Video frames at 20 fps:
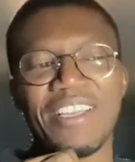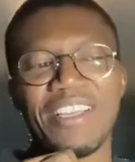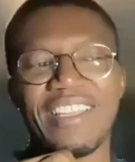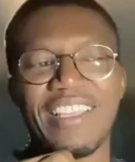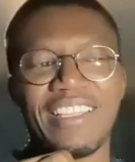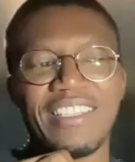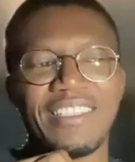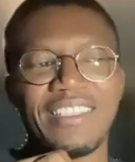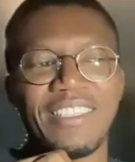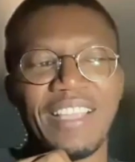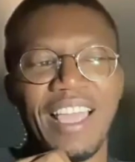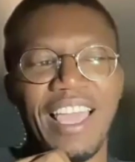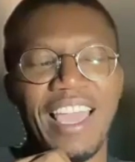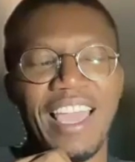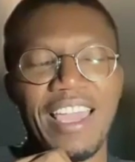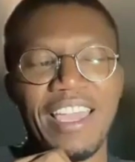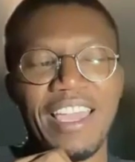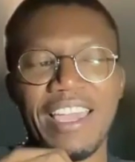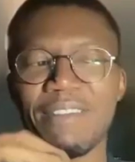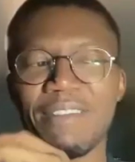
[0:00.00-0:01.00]
because
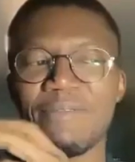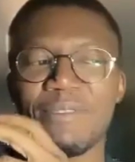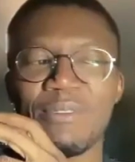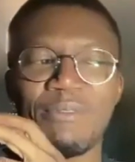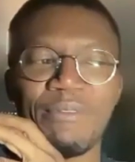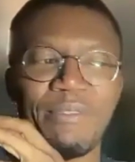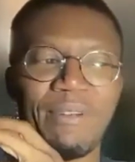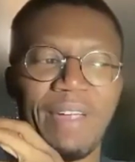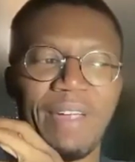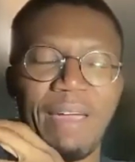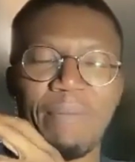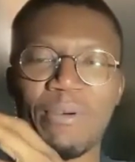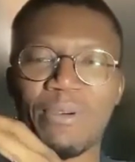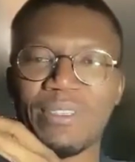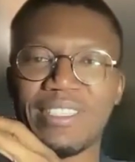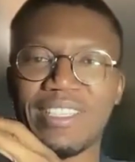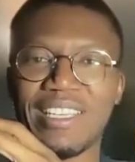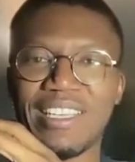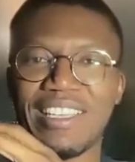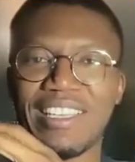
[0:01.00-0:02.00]
I
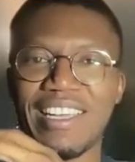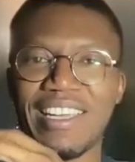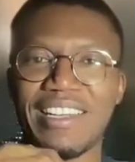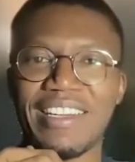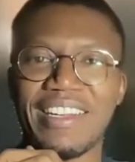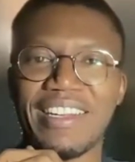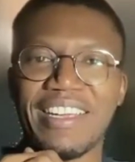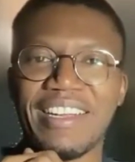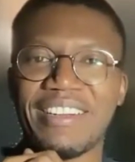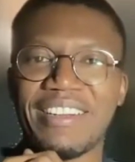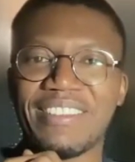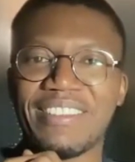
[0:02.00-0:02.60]
posted late at night.